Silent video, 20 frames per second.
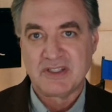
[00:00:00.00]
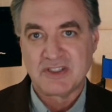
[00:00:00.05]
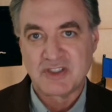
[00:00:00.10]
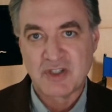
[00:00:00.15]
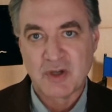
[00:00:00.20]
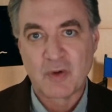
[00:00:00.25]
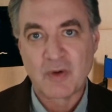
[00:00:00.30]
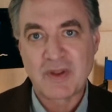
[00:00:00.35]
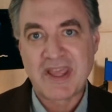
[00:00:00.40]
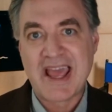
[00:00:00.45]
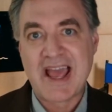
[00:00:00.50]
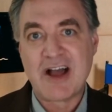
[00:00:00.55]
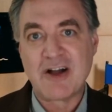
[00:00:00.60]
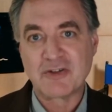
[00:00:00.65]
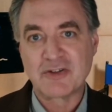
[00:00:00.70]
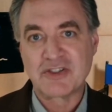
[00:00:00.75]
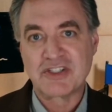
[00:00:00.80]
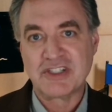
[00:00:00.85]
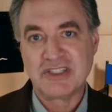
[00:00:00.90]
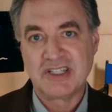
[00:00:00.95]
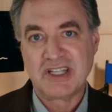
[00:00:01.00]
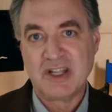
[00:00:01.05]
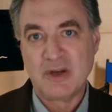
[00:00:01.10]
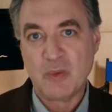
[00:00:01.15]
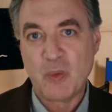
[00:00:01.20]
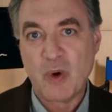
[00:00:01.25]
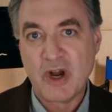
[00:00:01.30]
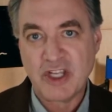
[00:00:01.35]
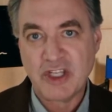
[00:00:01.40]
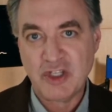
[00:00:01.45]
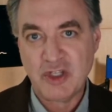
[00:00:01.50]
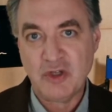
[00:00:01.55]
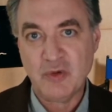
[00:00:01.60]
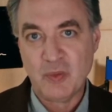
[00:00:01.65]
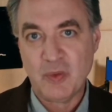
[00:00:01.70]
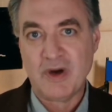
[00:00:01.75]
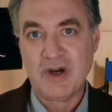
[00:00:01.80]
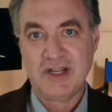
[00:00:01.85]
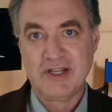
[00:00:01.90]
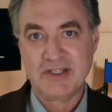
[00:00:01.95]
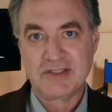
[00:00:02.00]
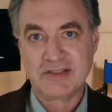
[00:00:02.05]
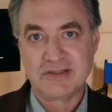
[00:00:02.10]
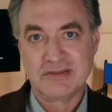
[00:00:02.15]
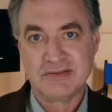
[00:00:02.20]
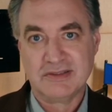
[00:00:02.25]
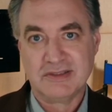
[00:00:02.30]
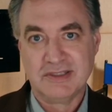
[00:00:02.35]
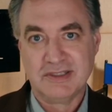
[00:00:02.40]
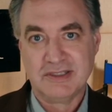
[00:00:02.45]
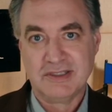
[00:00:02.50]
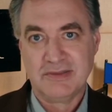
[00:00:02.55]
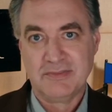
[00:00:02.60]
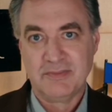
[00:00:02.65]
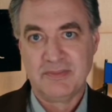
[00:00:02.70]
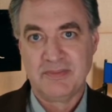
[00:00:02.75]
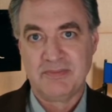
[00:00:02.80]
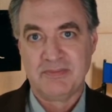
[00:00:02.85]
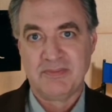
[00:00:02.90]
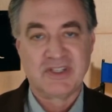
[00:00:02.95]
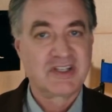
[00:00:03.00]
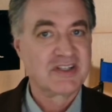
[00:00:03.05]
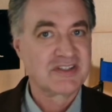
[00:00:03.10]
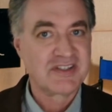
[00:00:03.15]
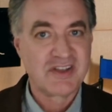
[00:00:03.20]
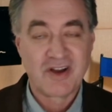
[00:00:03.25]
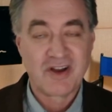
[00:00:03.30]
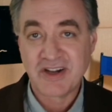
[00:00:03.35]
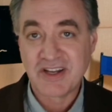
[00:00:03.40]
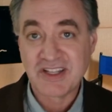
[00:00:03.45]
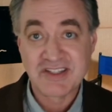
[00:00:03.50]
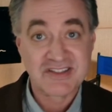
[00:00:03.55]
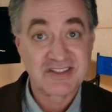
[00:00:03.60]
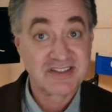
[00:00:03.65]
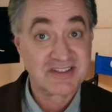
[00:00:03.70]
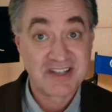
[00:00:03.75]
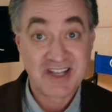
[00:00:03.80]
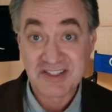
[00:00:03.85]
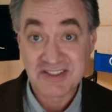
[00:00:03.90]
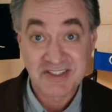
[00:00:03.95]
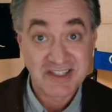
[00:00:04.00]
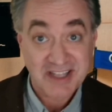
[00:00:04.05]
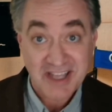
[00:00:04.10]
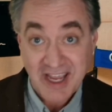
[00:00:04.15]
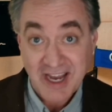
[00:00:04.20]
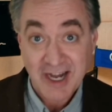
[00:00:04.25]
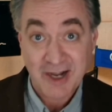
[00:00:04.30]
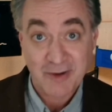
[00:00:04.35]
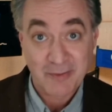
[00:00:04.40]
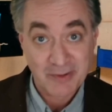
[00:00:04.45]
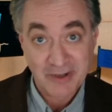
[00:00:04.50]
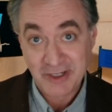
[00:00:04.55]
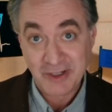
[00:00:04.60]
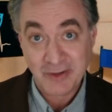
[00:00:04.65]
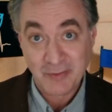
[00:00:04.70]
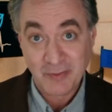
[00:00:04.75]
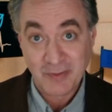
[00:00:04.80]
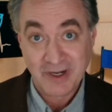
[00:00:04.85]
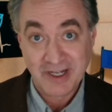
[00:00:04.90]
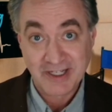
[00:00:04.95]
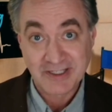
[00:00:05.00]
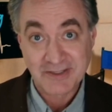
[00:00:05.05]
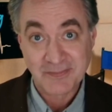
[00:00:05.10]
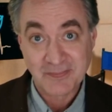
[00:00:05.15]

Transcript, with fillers: Don't couch it in what you want because the audience doesn't care what you want.